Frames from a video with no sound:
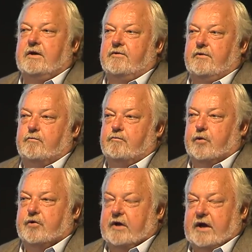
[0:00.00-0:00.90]
to
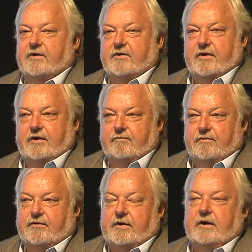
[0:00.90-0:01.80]
put together
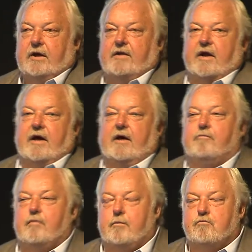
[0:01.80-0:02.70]
teams that are
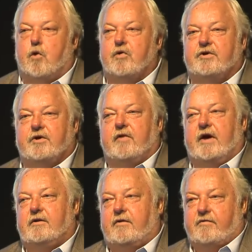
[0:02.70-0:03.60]
more
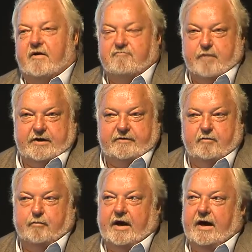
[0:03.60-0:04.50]
integrated than they've been in the
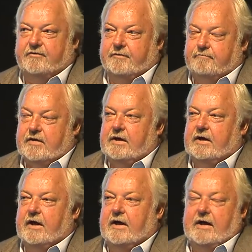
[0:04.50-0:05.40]
past,
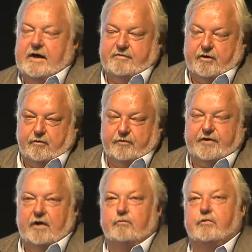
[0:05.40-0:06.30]
and that
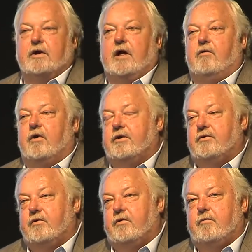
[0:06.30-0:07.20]
also will go on
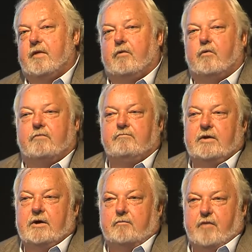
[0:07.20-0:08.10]
and talk about what
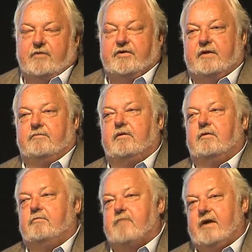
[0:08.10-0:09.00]
project
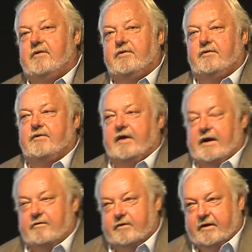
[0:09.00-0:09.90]
managers
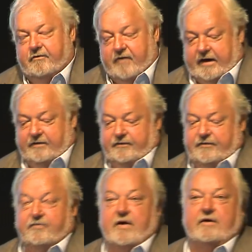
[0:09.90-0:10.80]
and contractors
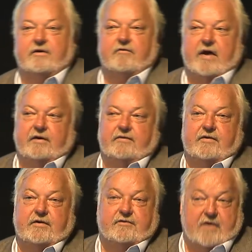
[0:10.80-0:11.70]
and trade contractors
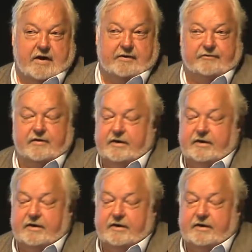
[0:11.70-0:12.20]
and designers